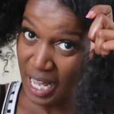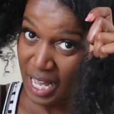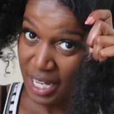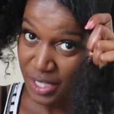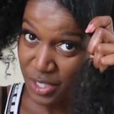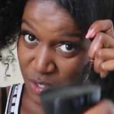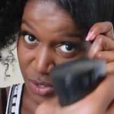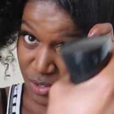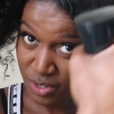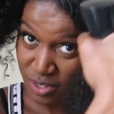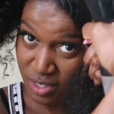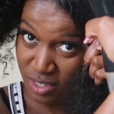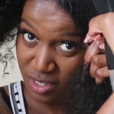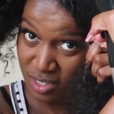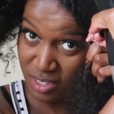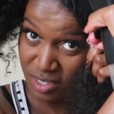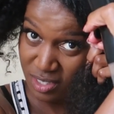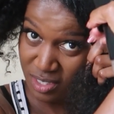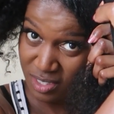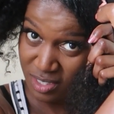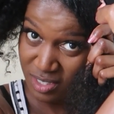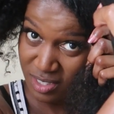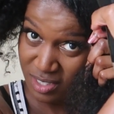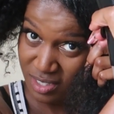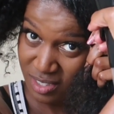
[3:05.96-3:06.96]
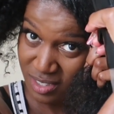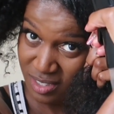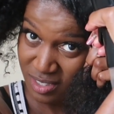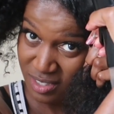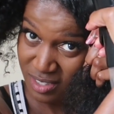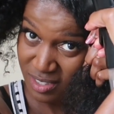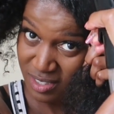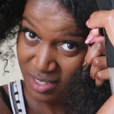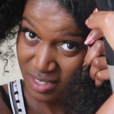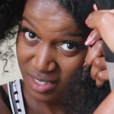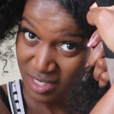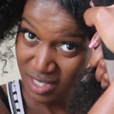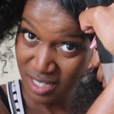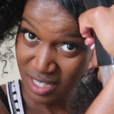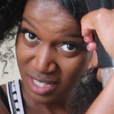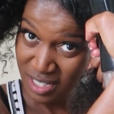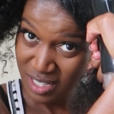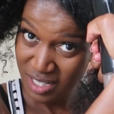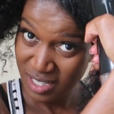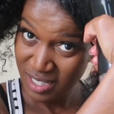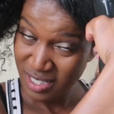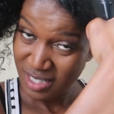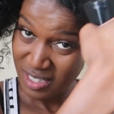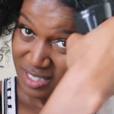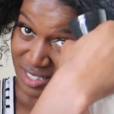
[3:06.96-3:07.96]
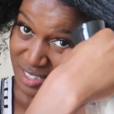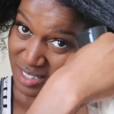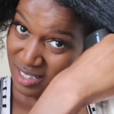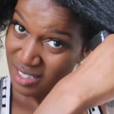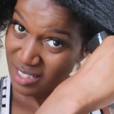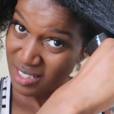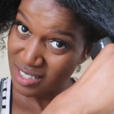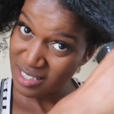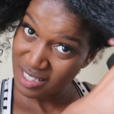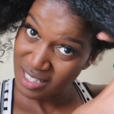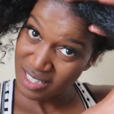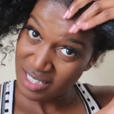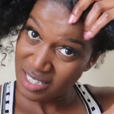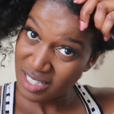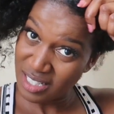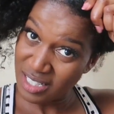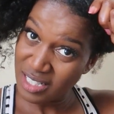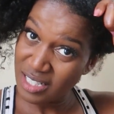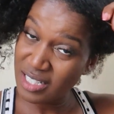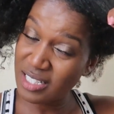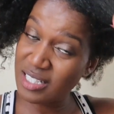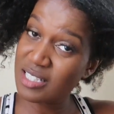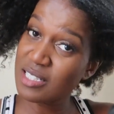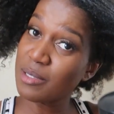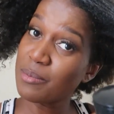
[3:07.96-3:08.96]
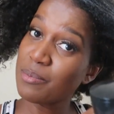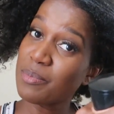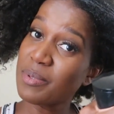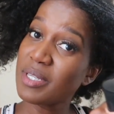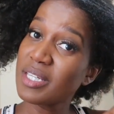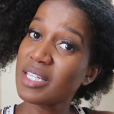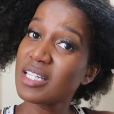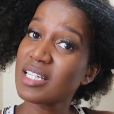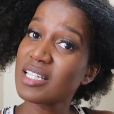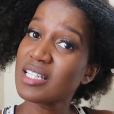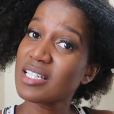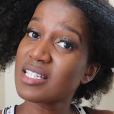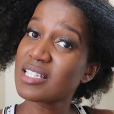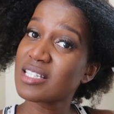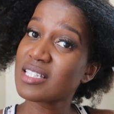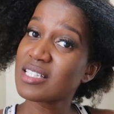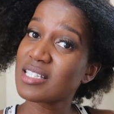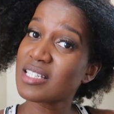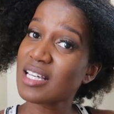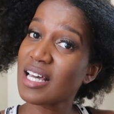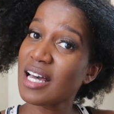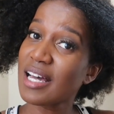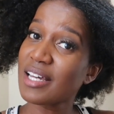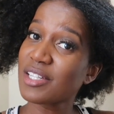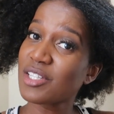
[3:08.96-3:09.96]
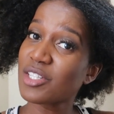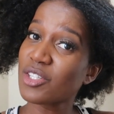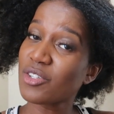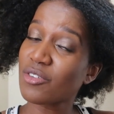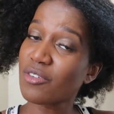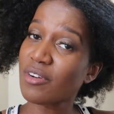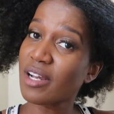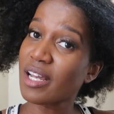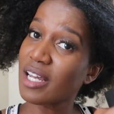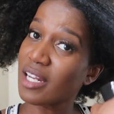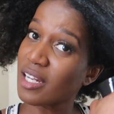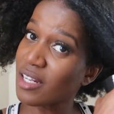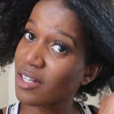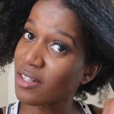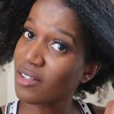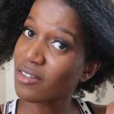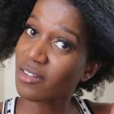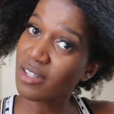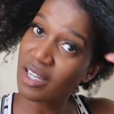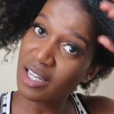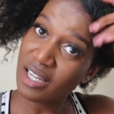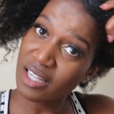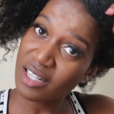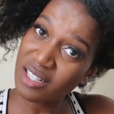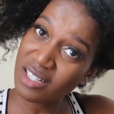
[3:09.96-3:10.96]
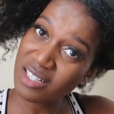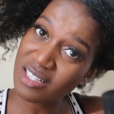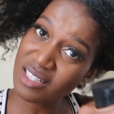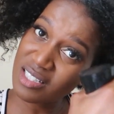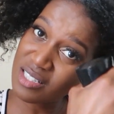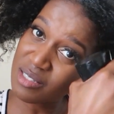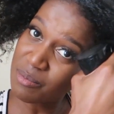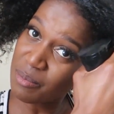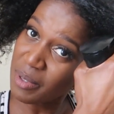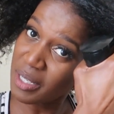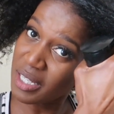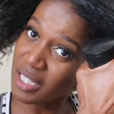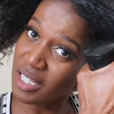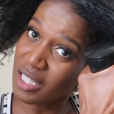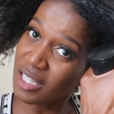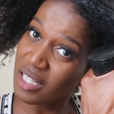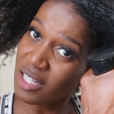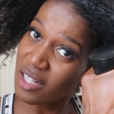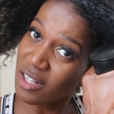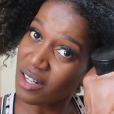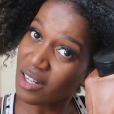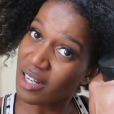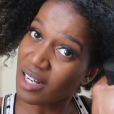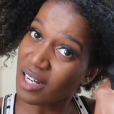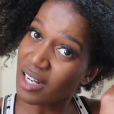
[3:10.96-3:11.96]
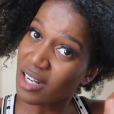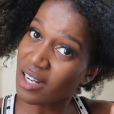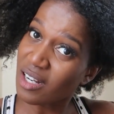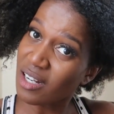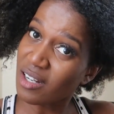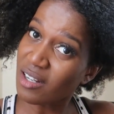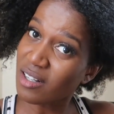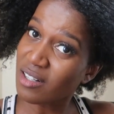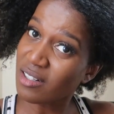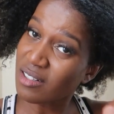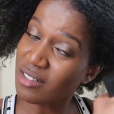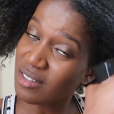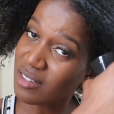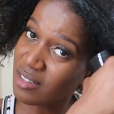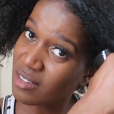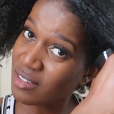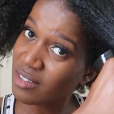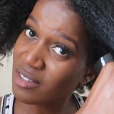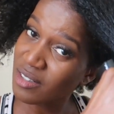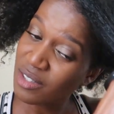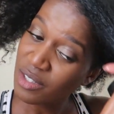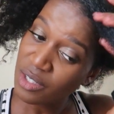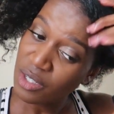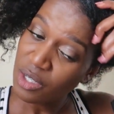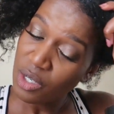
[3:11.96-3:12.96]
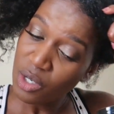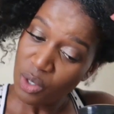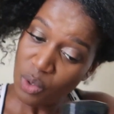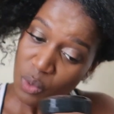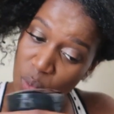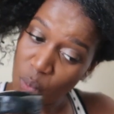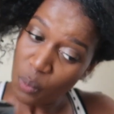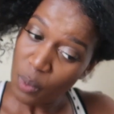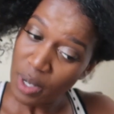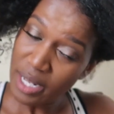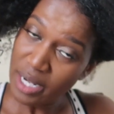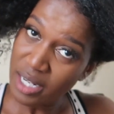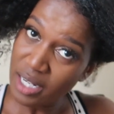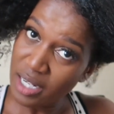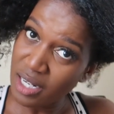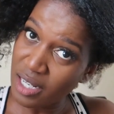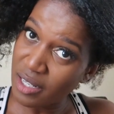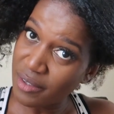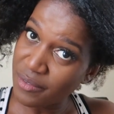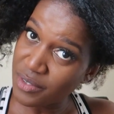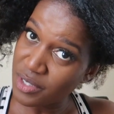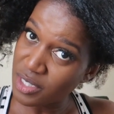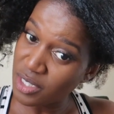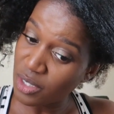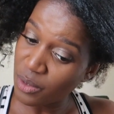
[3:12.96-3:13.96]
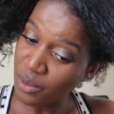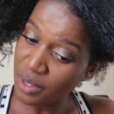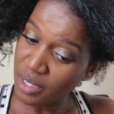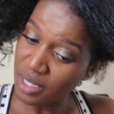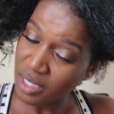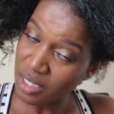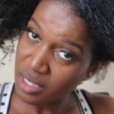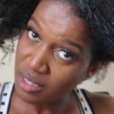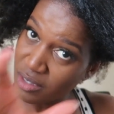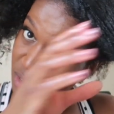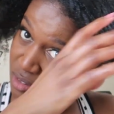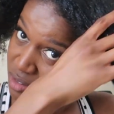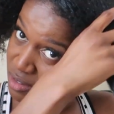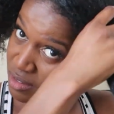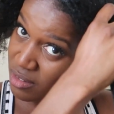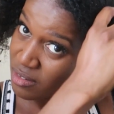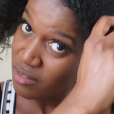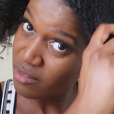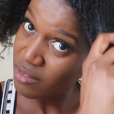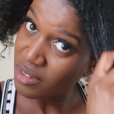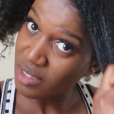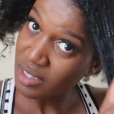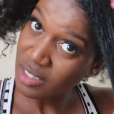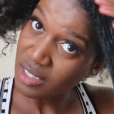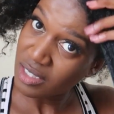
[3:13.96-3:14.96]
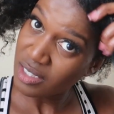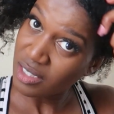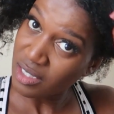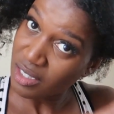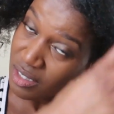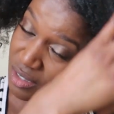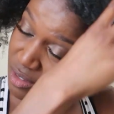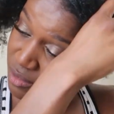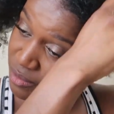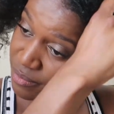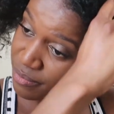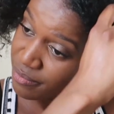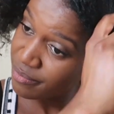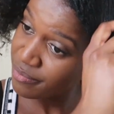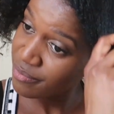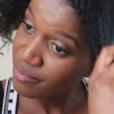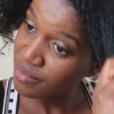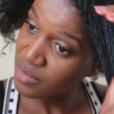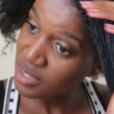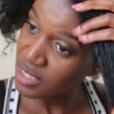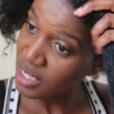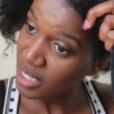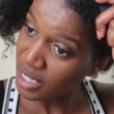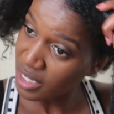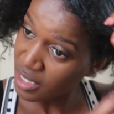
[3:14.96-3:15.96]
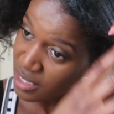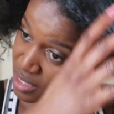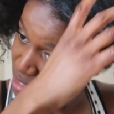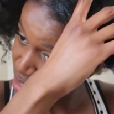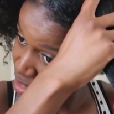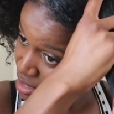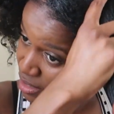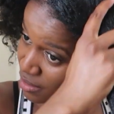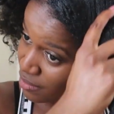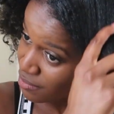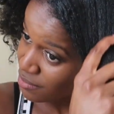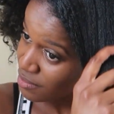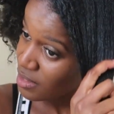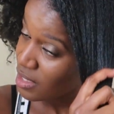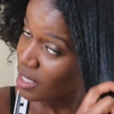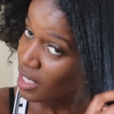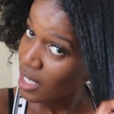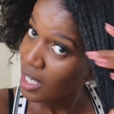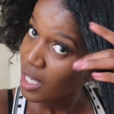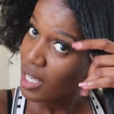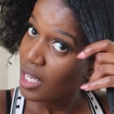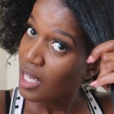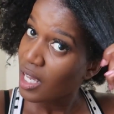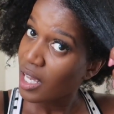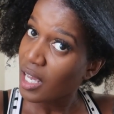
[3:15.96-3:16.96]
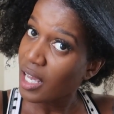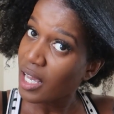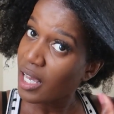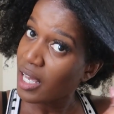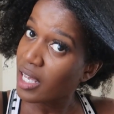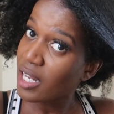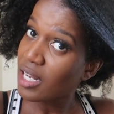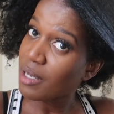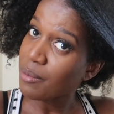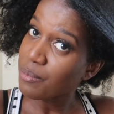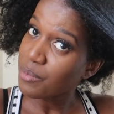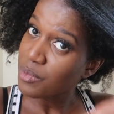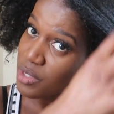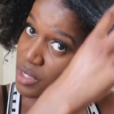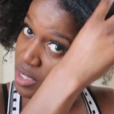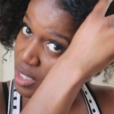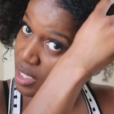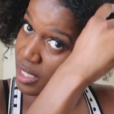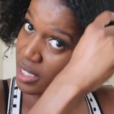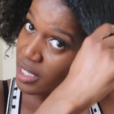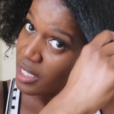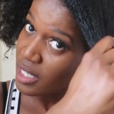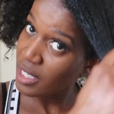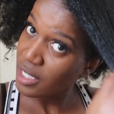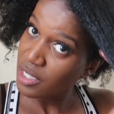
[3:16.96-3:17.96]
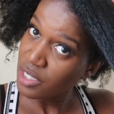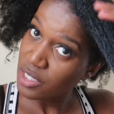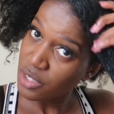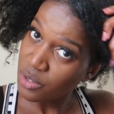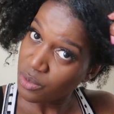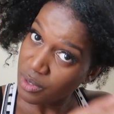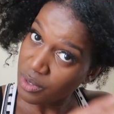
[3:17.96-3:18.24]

naturals, this doesn't need to be saturated, okay? You're just making your hair wet enough so it can really, you know, take stuff. And I'm, again,